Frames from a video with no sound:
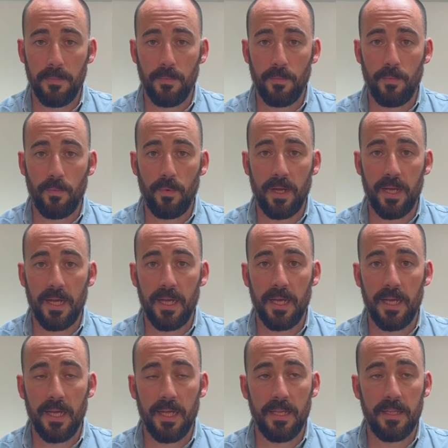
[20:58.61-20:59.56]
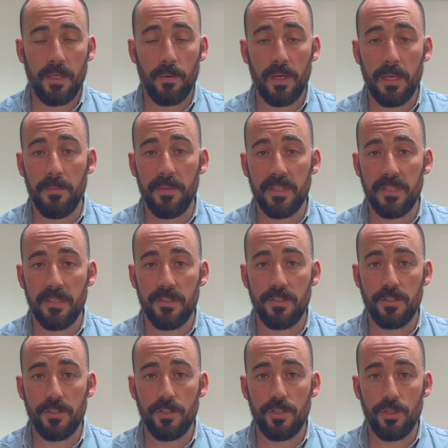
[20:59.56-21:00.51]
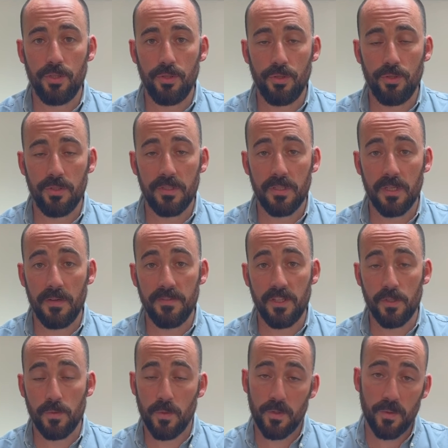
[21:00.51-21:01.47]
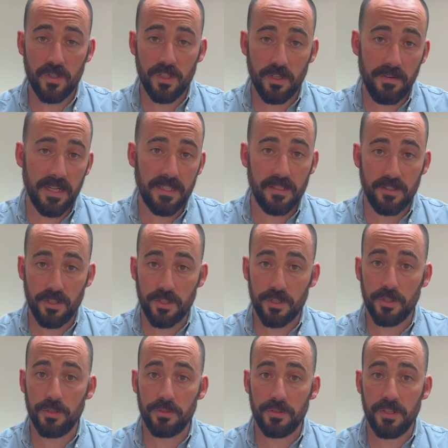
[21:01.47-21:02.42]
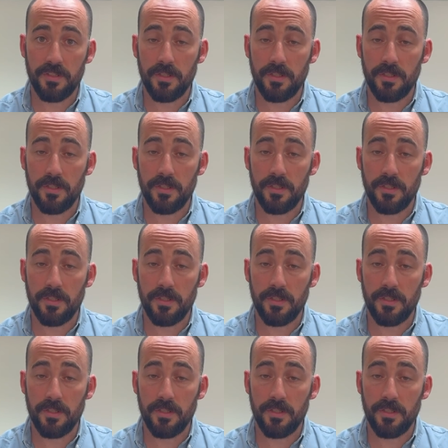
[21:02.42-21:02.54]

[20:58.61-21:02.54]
where they were limited to services which were directed to children.